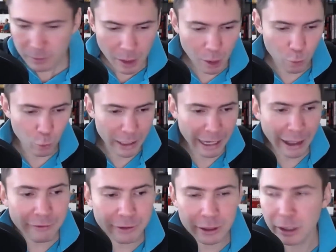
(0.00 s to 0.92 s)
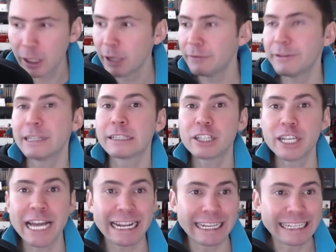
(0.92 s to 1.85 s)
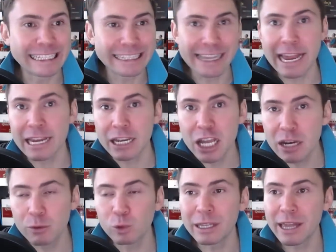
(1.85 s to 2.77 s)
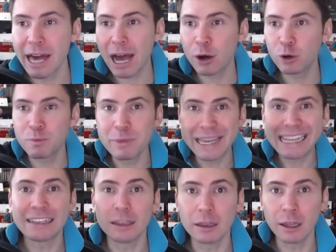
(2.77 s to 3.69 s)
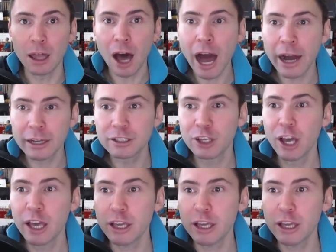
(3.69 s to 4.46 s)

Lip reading: whatever functionality they need without being locked